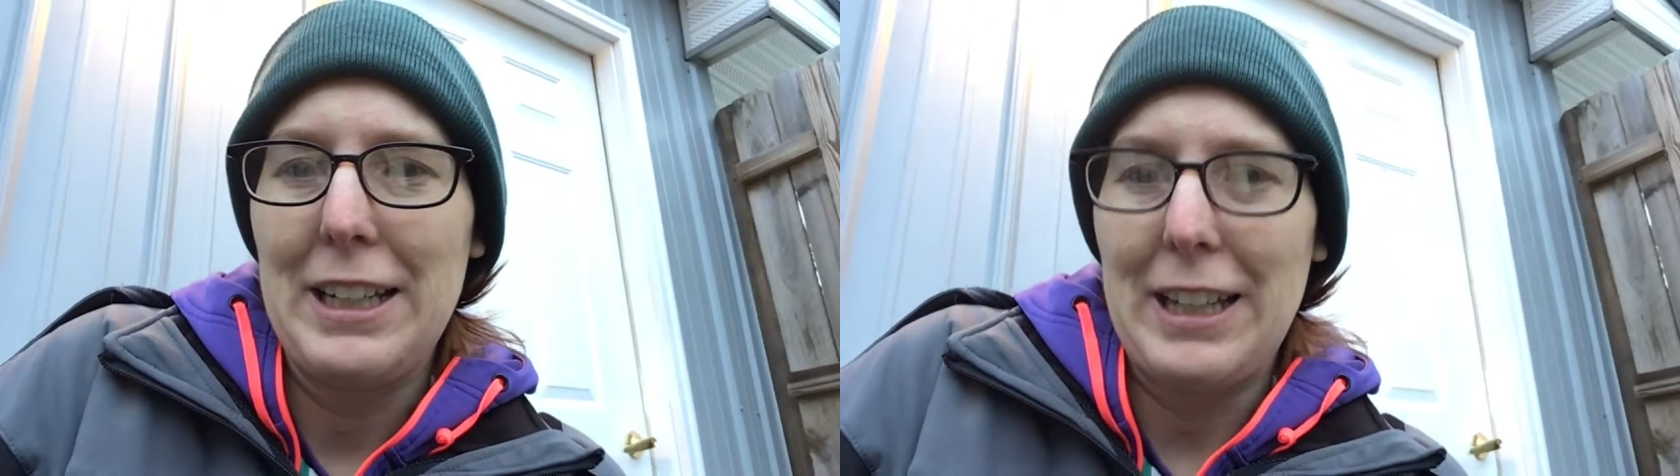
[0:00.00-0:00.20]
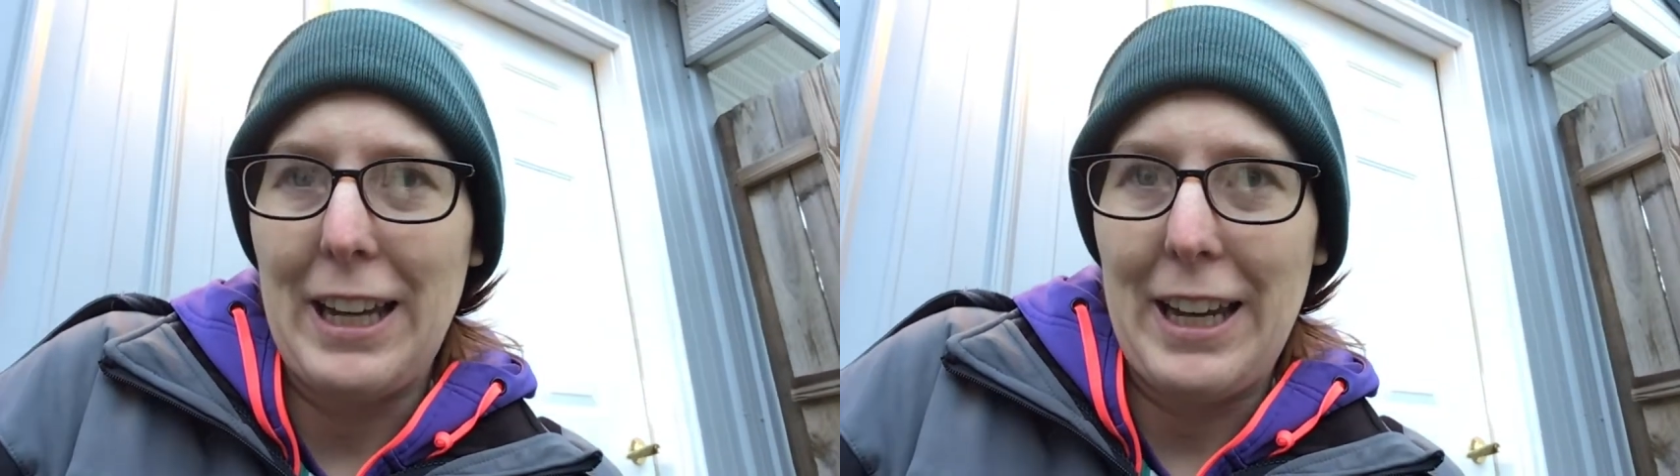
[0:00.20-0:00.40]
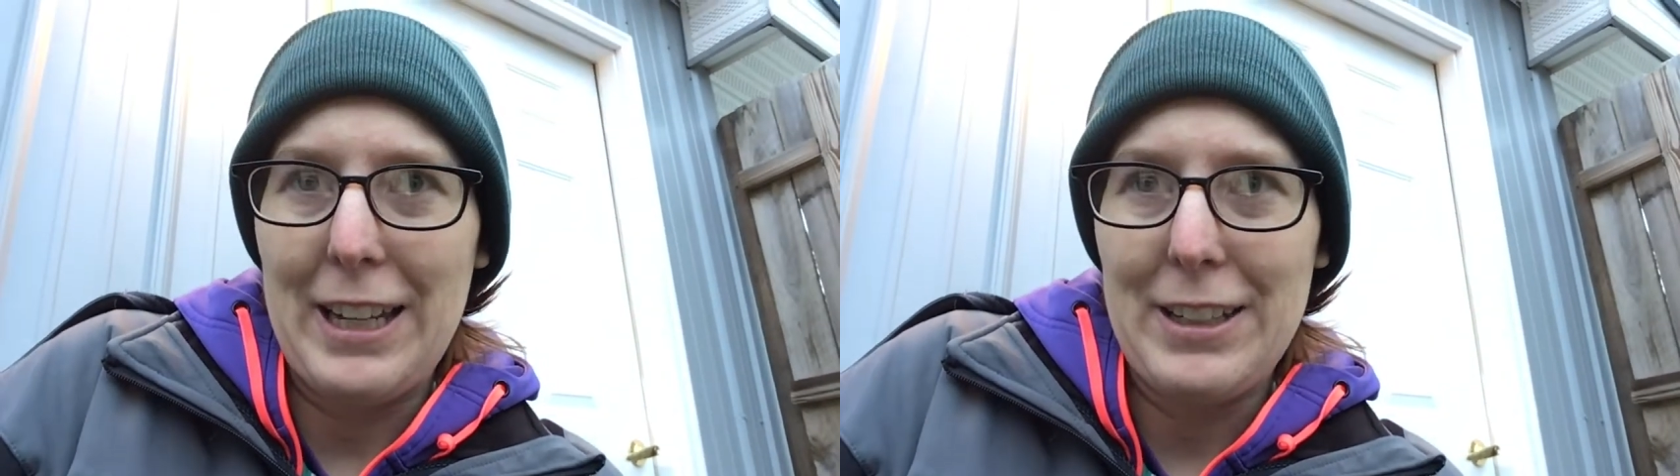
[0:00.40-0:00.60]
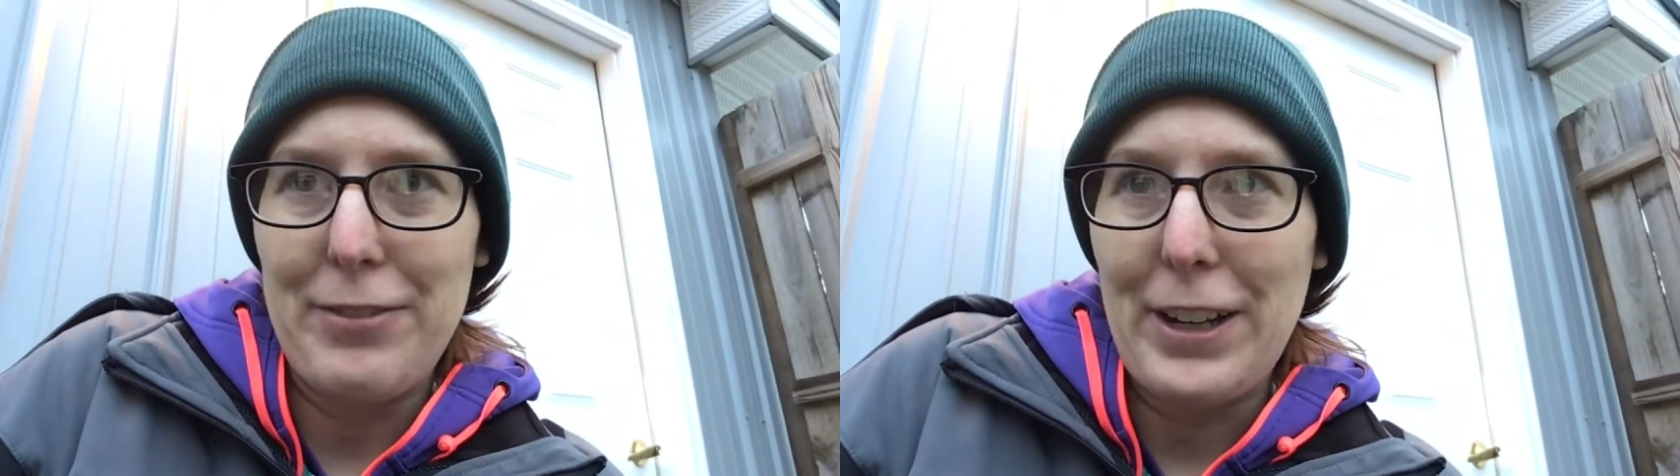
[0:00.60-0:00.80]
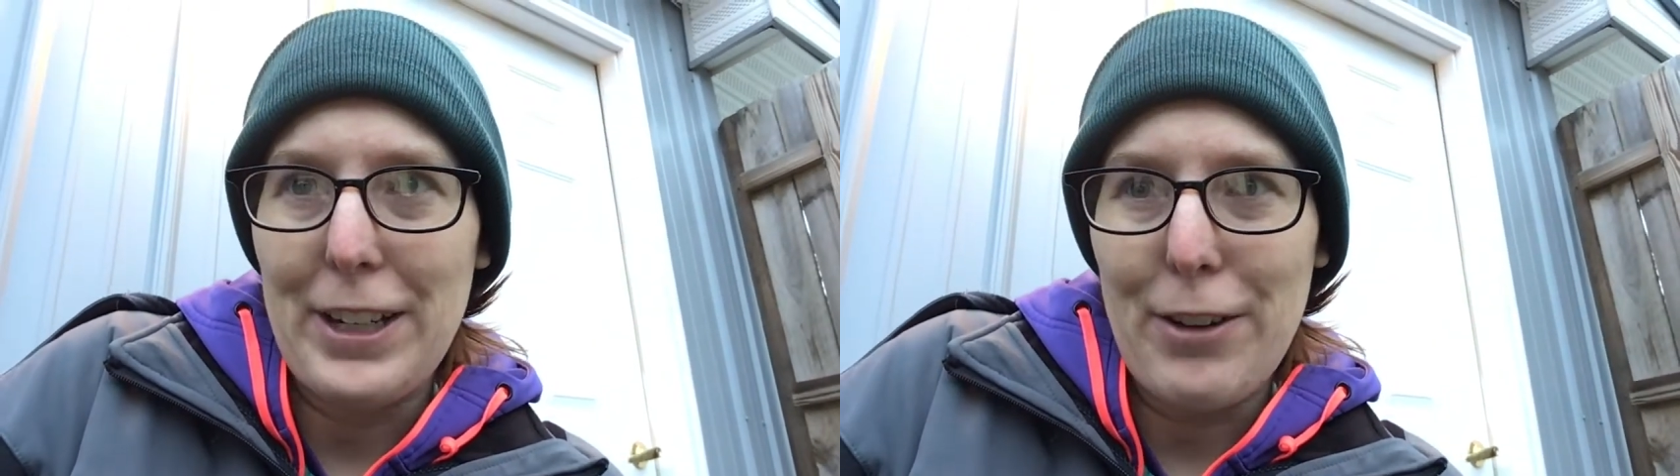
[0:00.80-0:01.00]
and
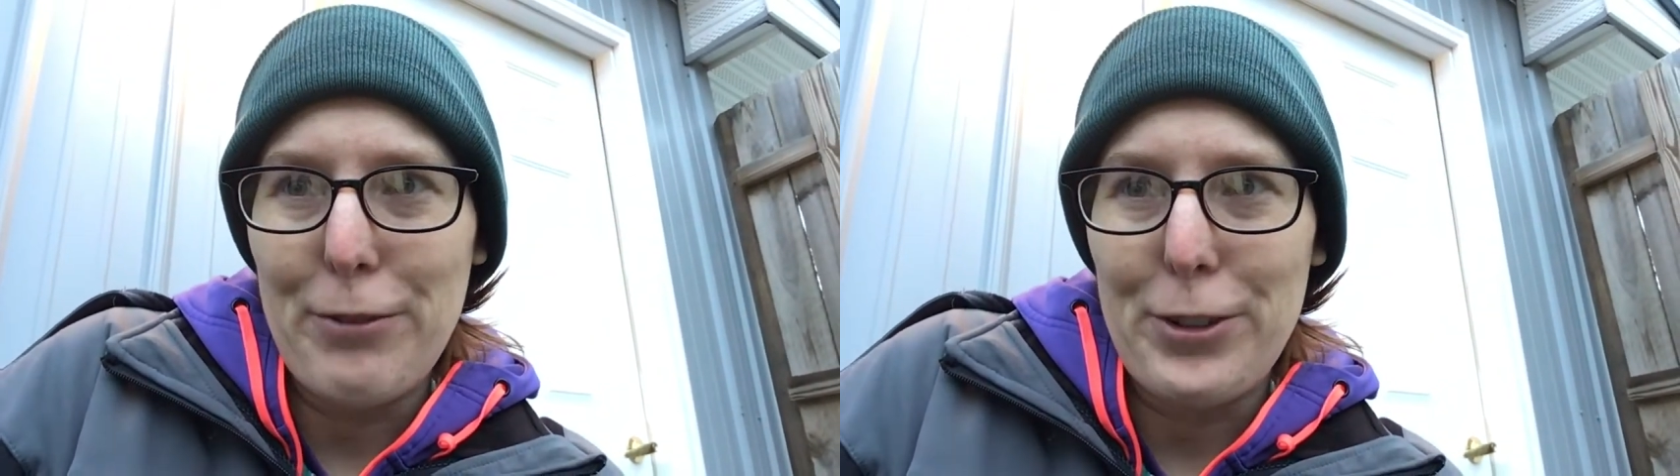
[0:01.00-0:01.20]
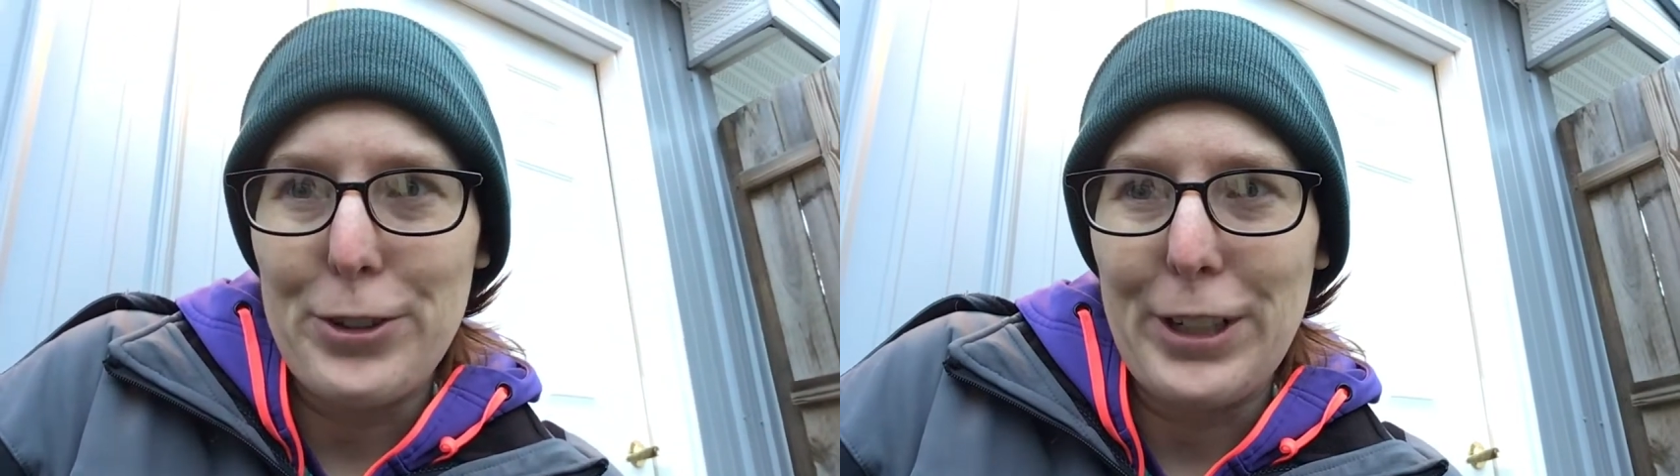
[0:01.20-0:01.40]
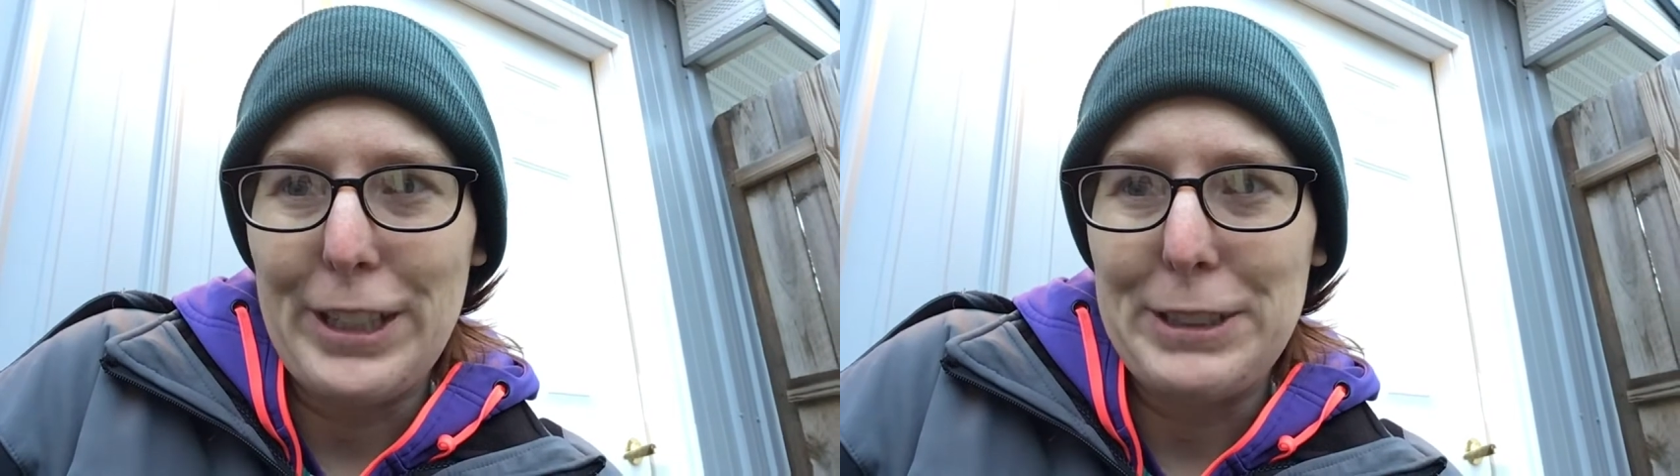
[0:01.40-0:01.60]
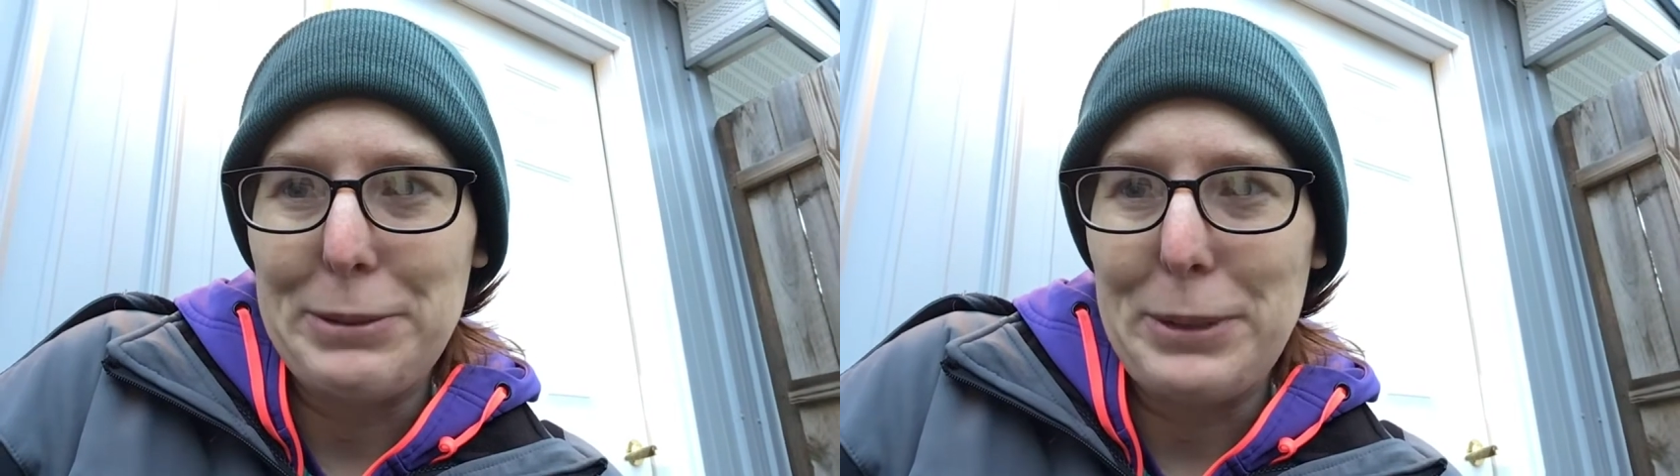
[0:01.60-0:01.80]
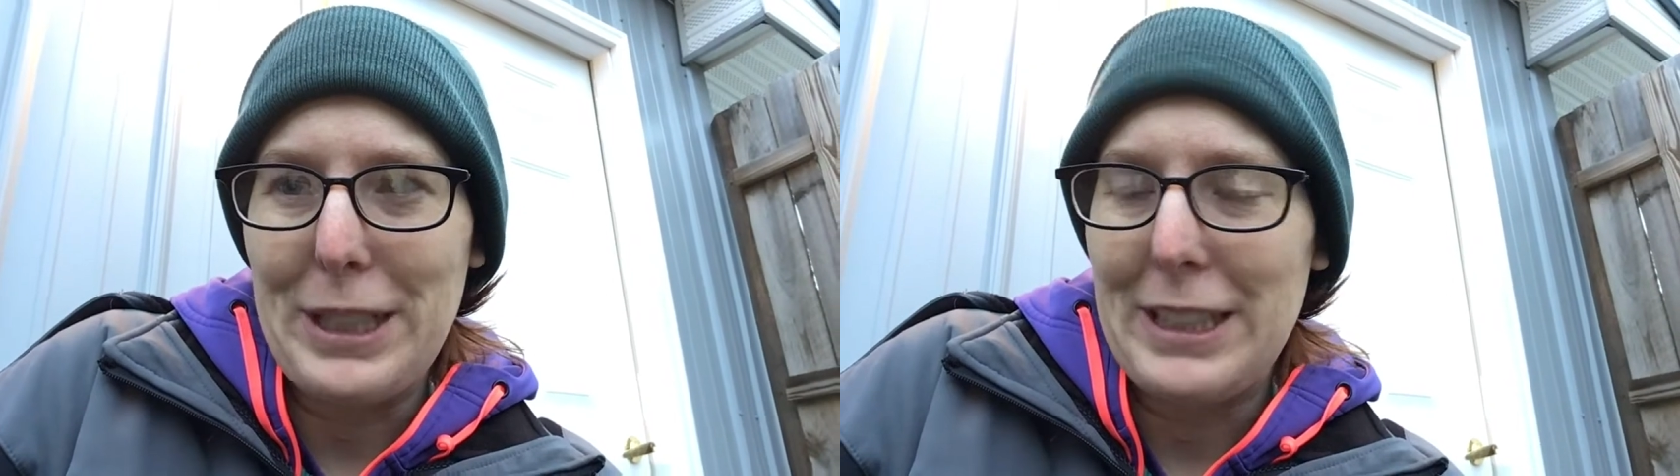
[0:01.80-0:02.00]
find out for you guys
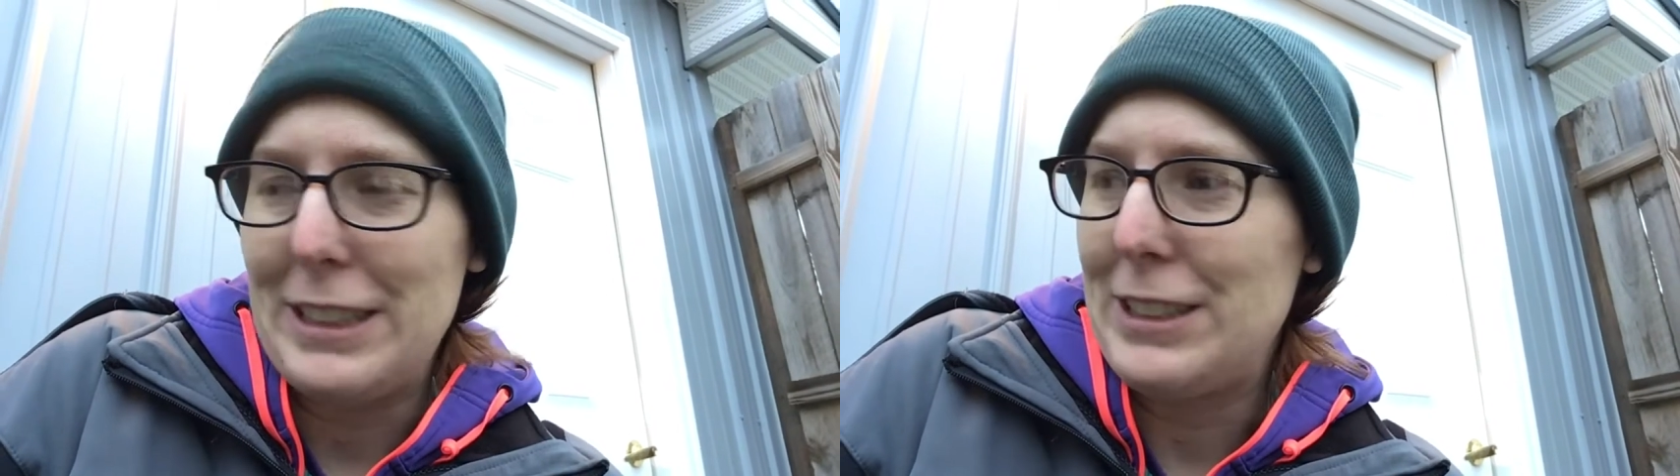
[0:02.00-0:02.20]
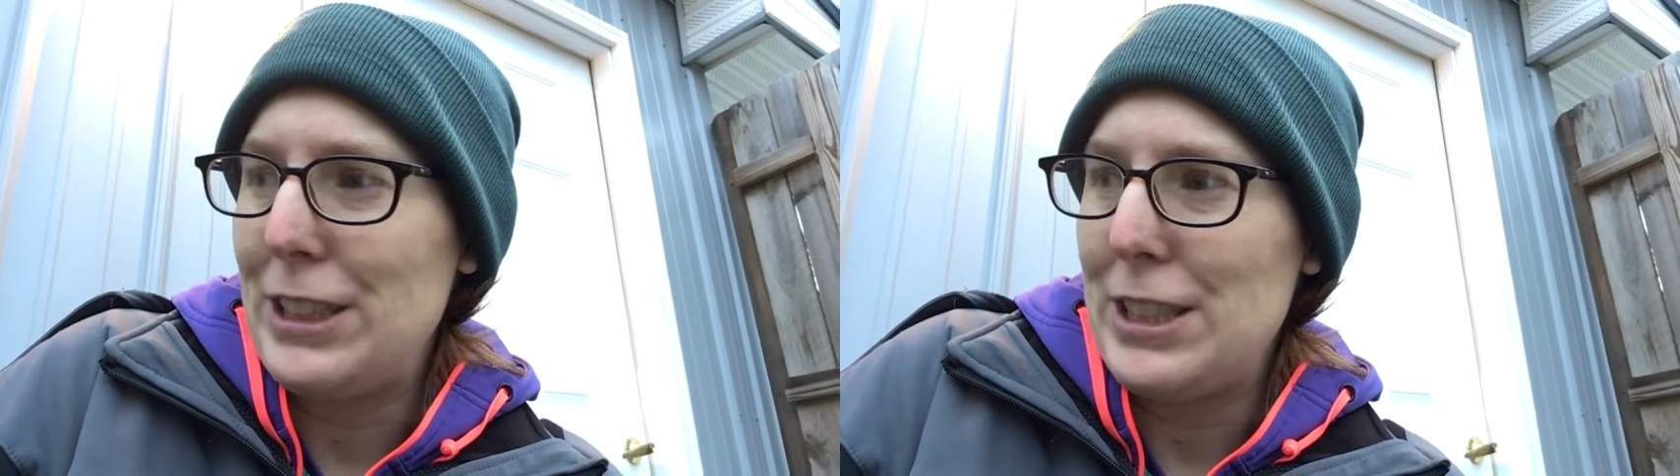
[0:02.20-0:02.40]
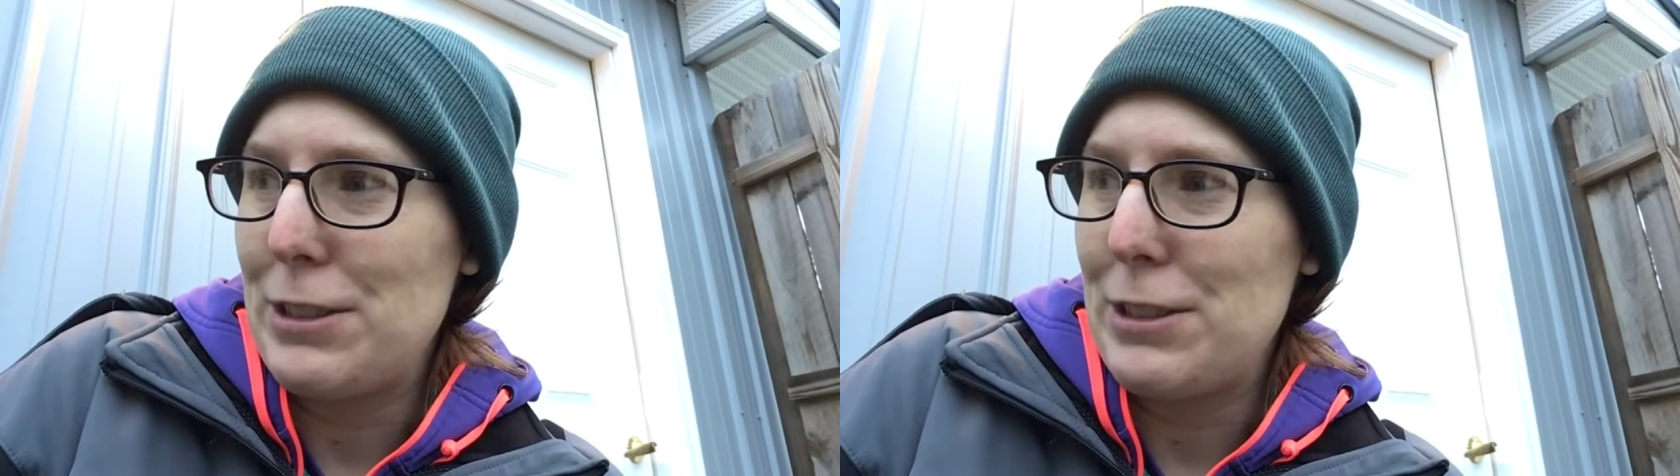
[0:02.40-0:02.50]
why she's